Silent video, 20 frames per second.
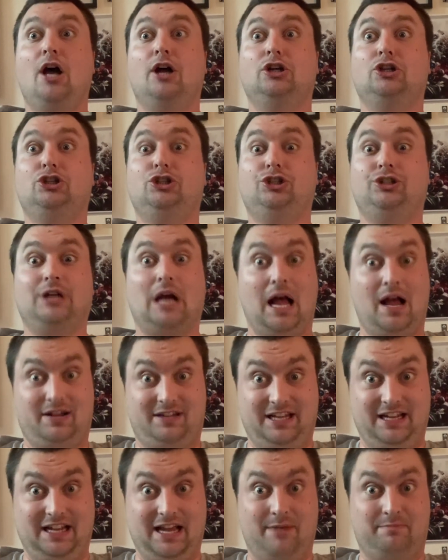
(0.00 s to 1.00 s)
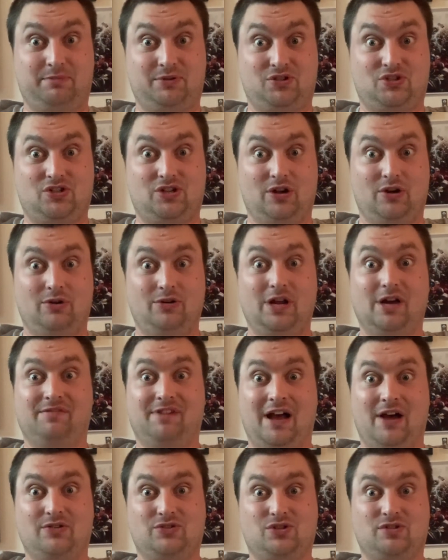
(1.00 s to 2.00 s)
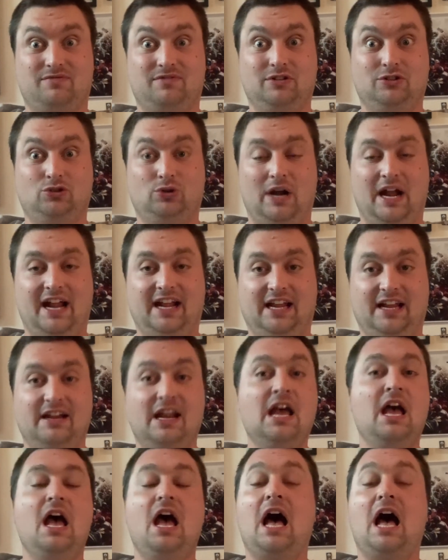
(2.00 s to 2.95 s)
shocking episode of House of the Dragon.